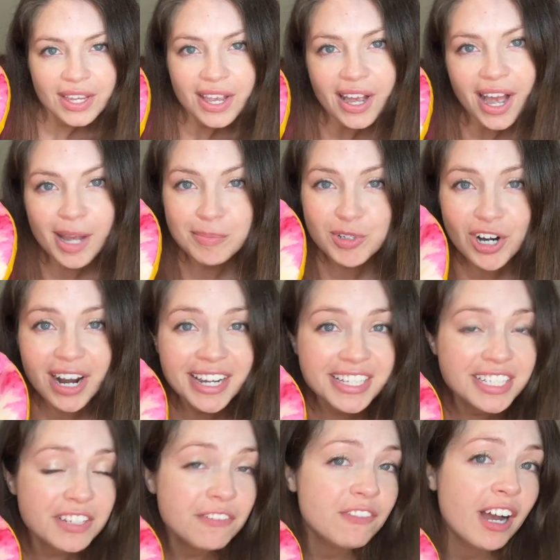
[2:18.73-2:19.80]
I'm trying
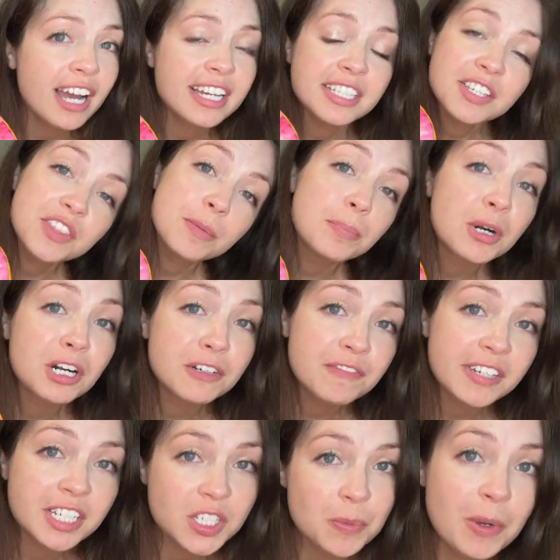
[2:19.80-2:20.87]
to find the
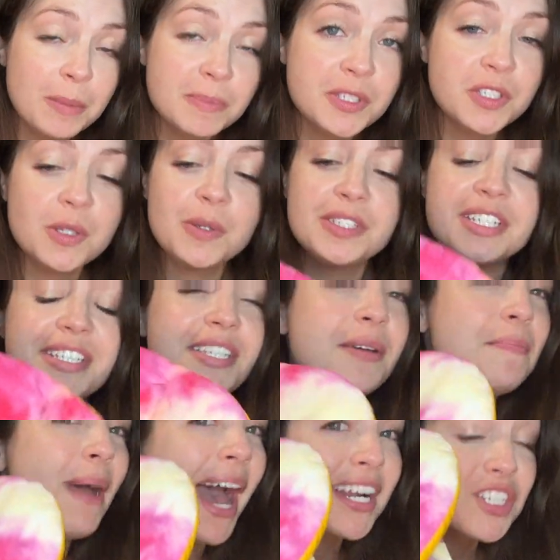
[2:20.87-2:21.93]
perfect swimsuit to
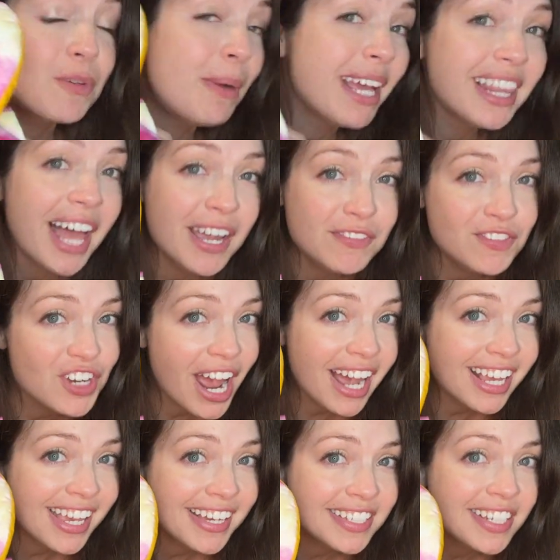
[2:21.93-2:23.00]
match my life
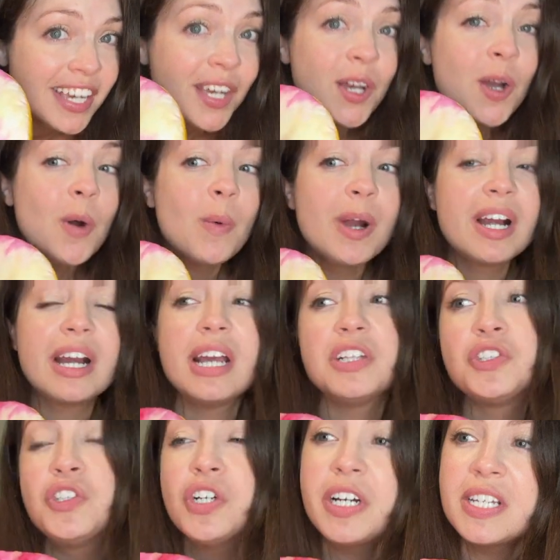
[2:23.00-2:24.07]
jacket where it
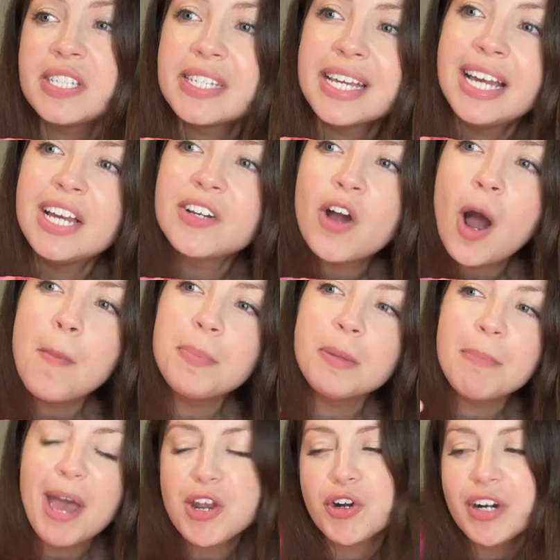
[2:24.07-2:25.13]
looks
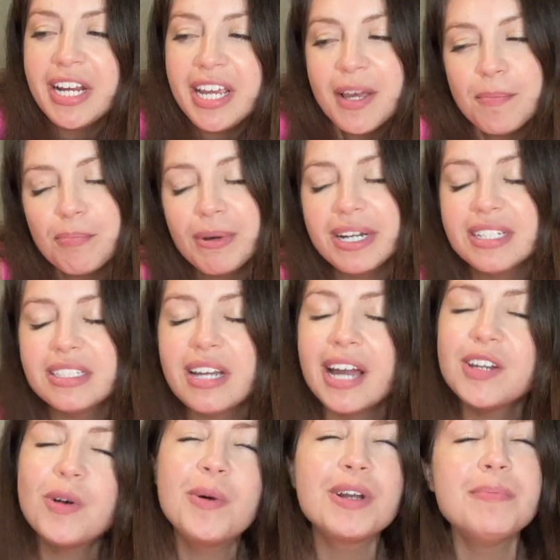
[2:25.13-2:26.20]
complimentary, but I
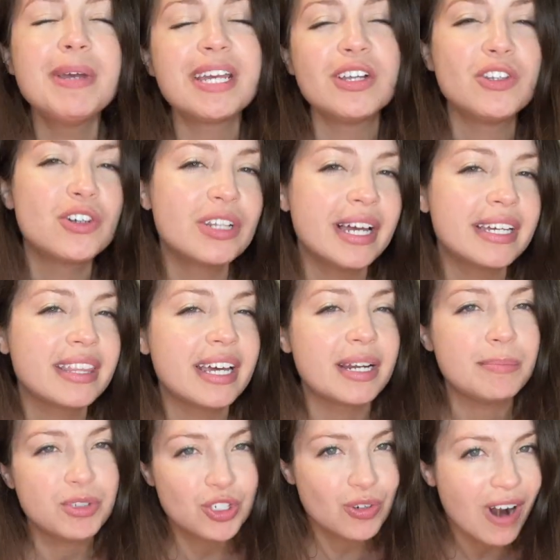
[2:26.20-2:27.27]
don't wanna make it look like that I'm
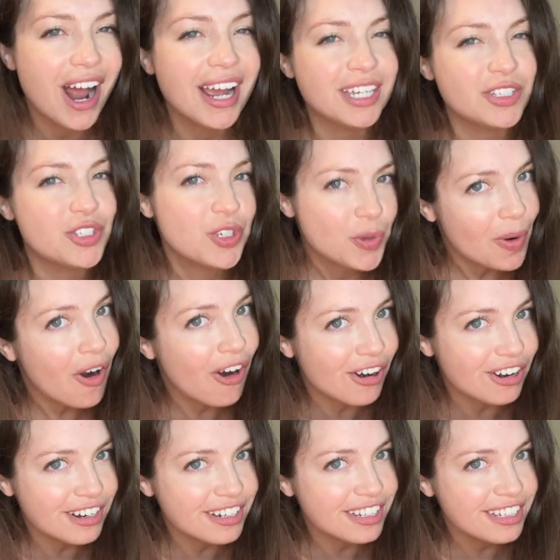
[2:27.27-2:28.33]
trying too hard.